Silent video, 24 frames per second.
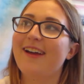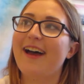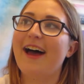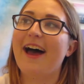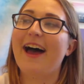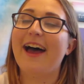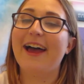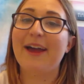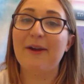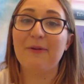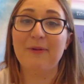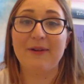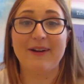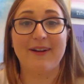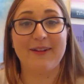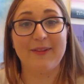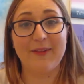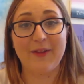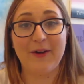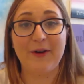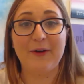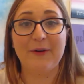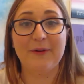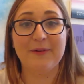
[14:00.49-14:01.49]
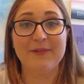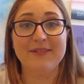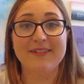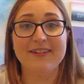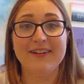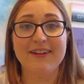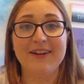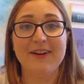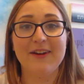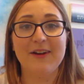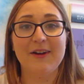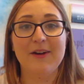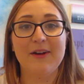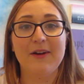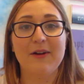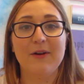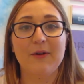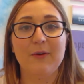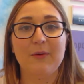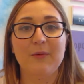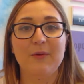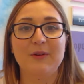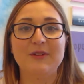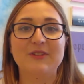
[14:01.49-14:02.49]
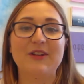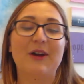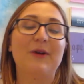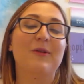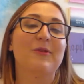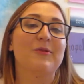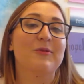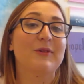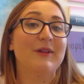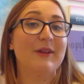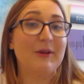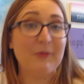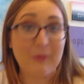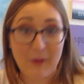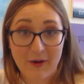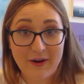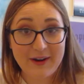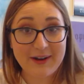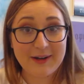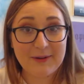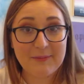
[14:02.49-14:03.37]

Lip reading: I went alone, which I was really worried